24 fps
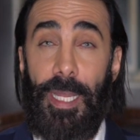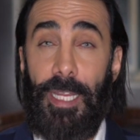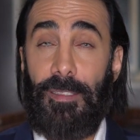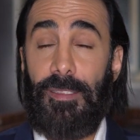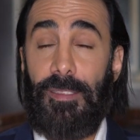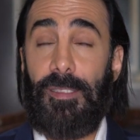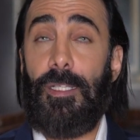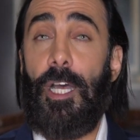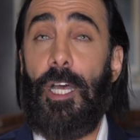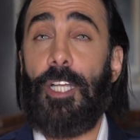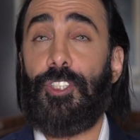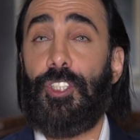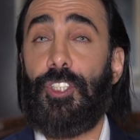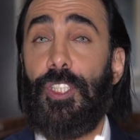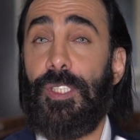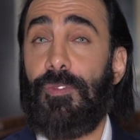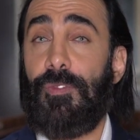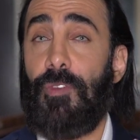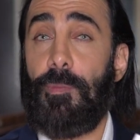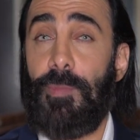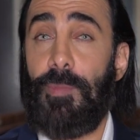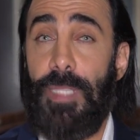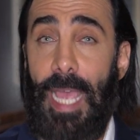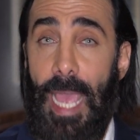It's not just
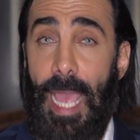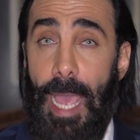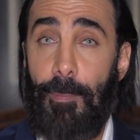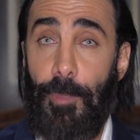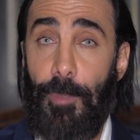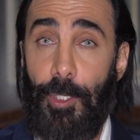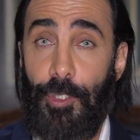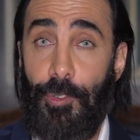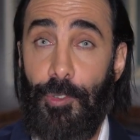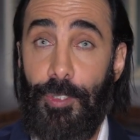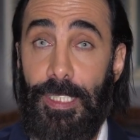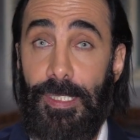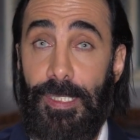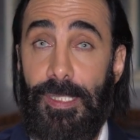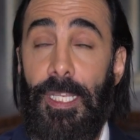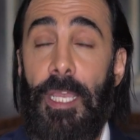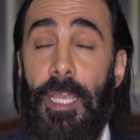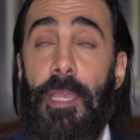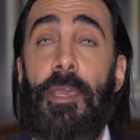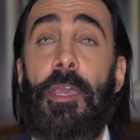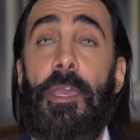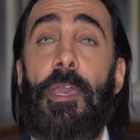from the ambergris.